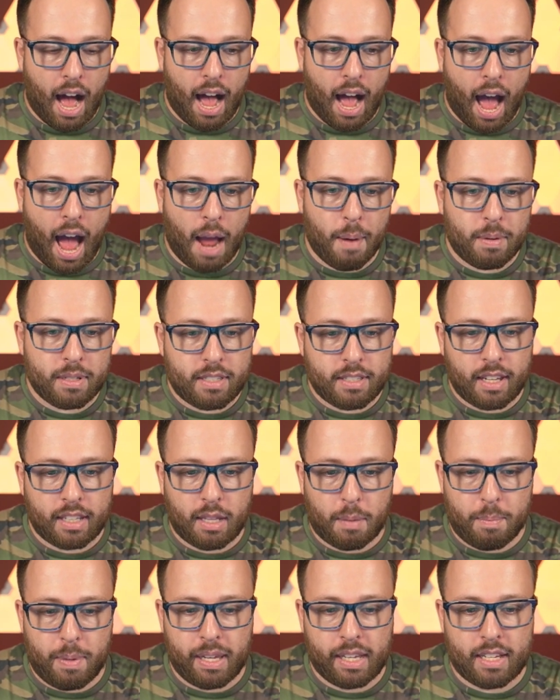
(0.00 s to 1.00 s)
I would say
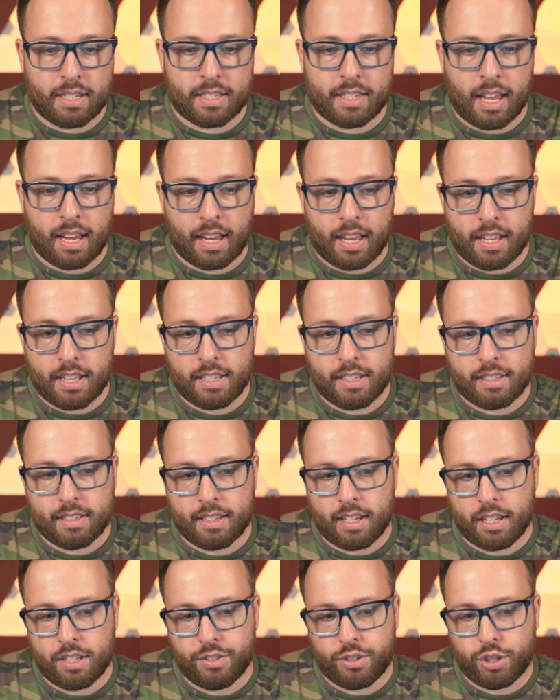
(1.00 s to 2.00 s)
the biggest thing
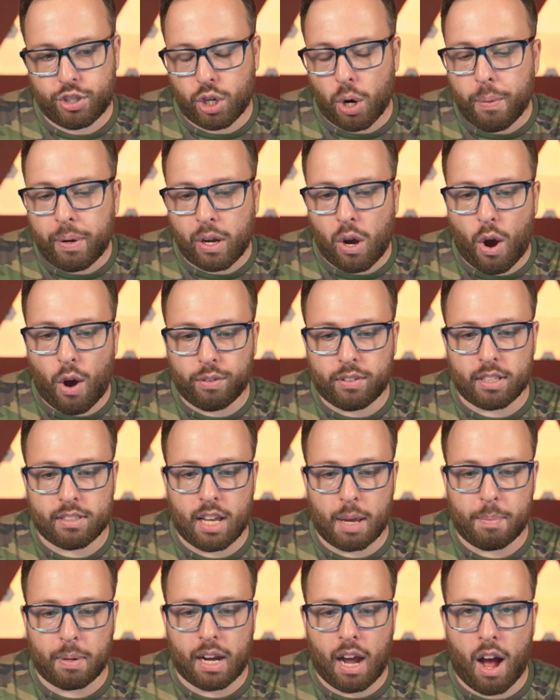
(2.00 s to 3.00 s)
is showing off the
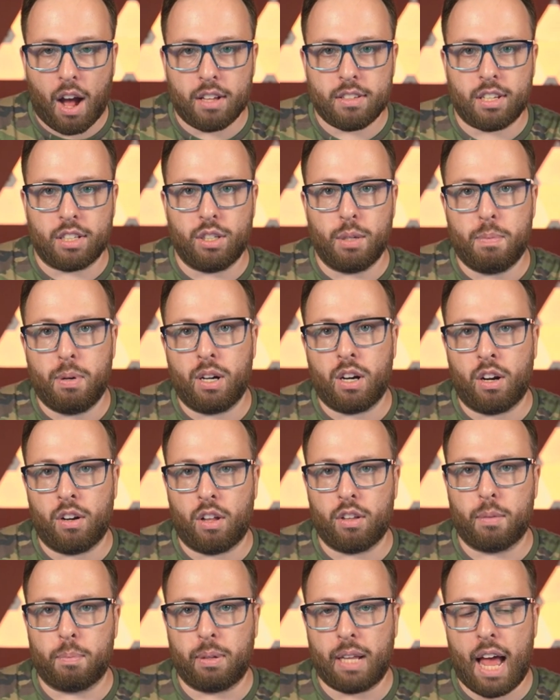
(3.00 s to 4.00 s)
type of content you put on
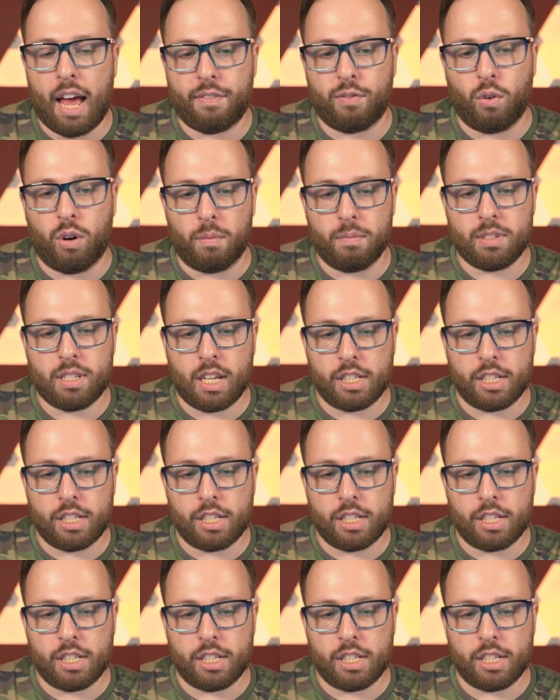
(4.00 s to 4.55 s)
other platforms.